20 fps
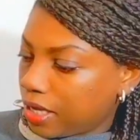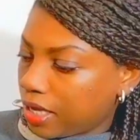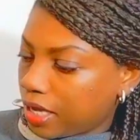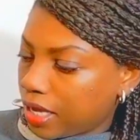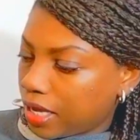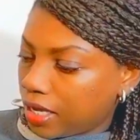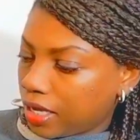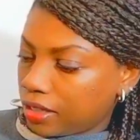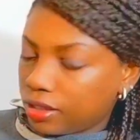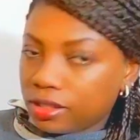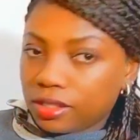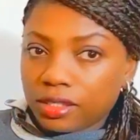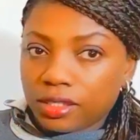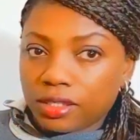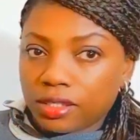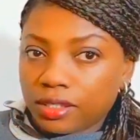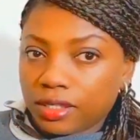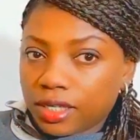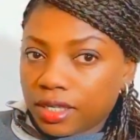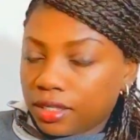and
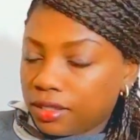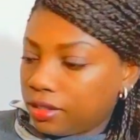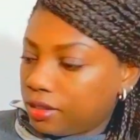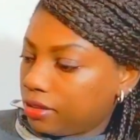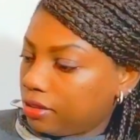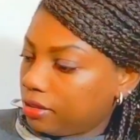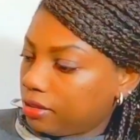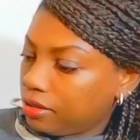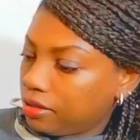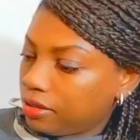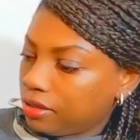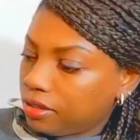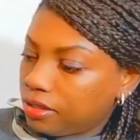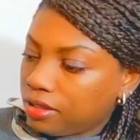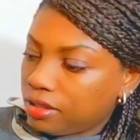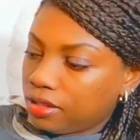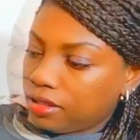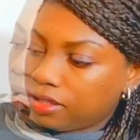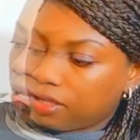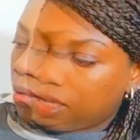this.
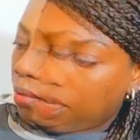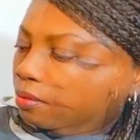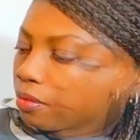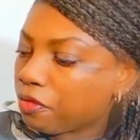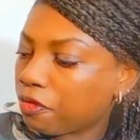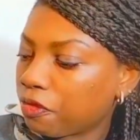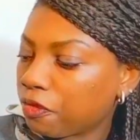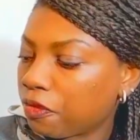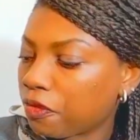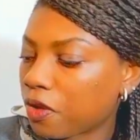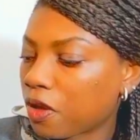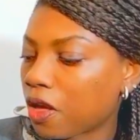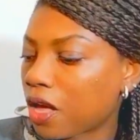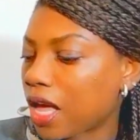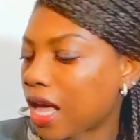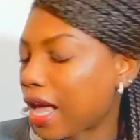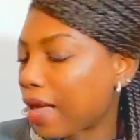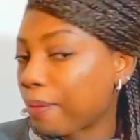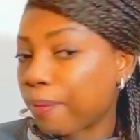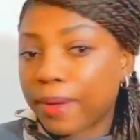But before
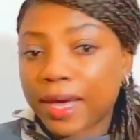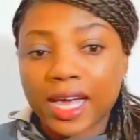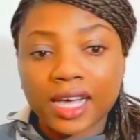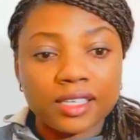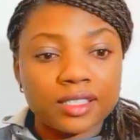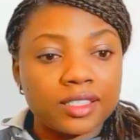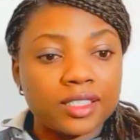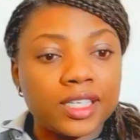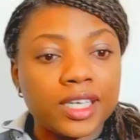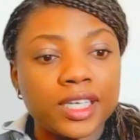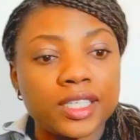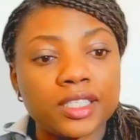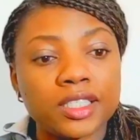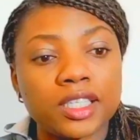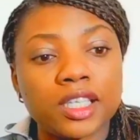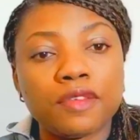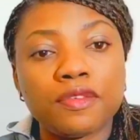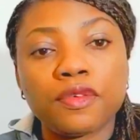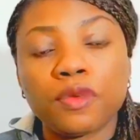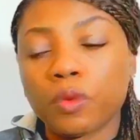I pass
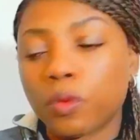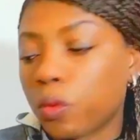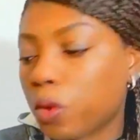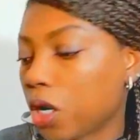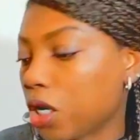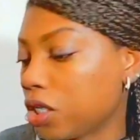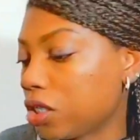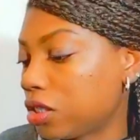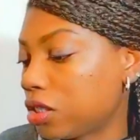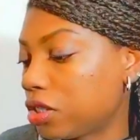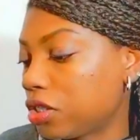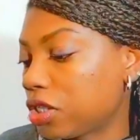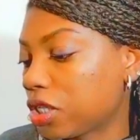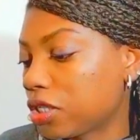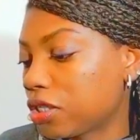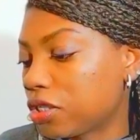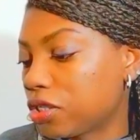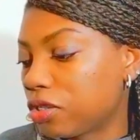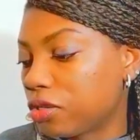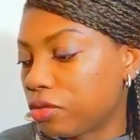this, if you want
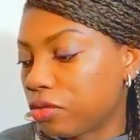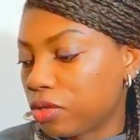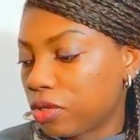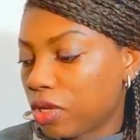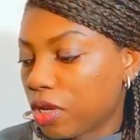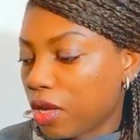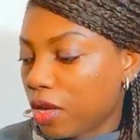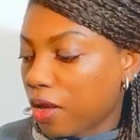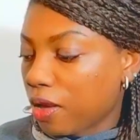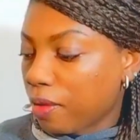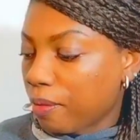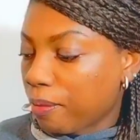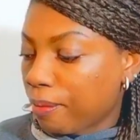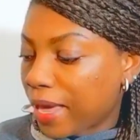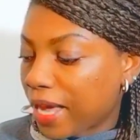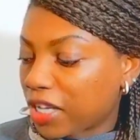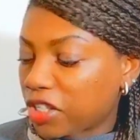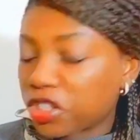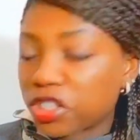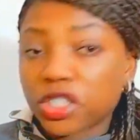just to
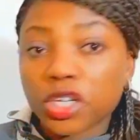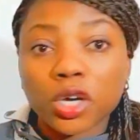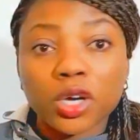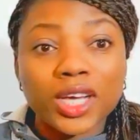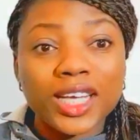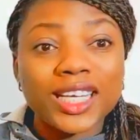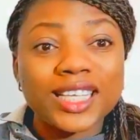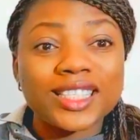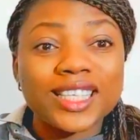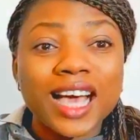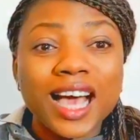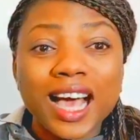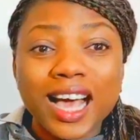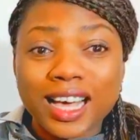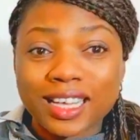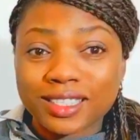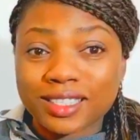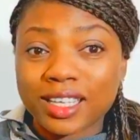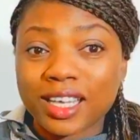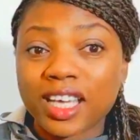make sure it
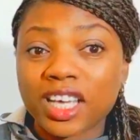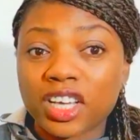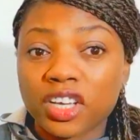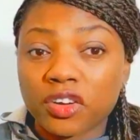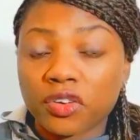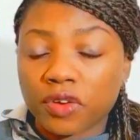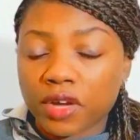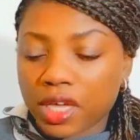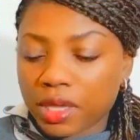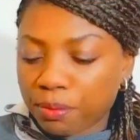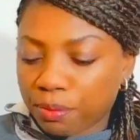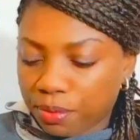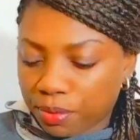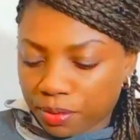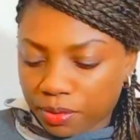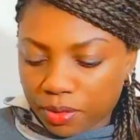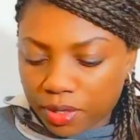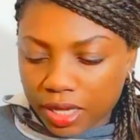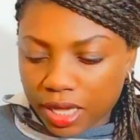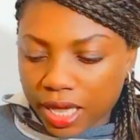has a
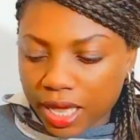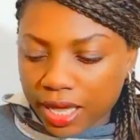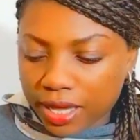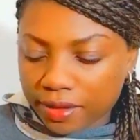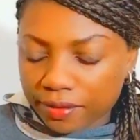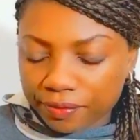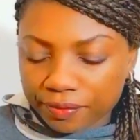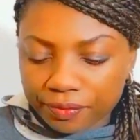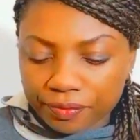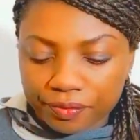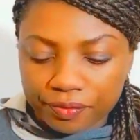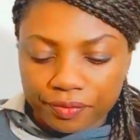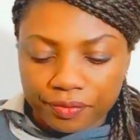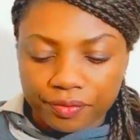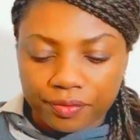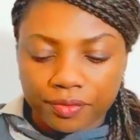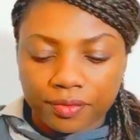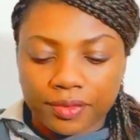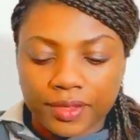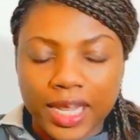grip, okay?
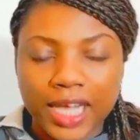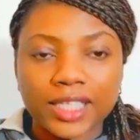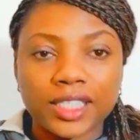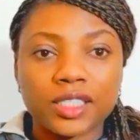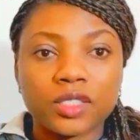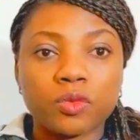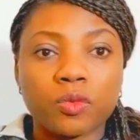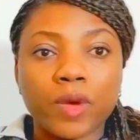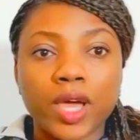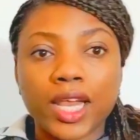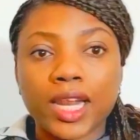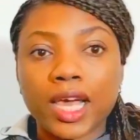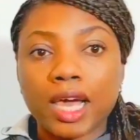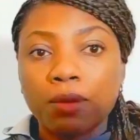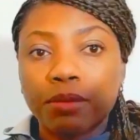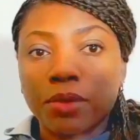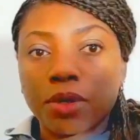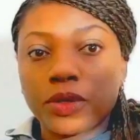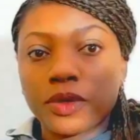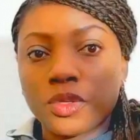That is when
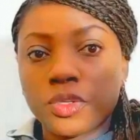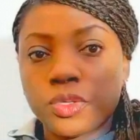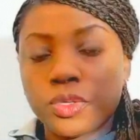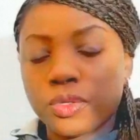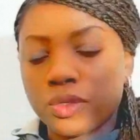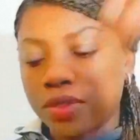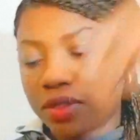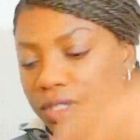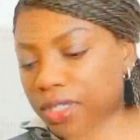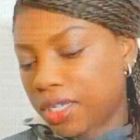I'm going to use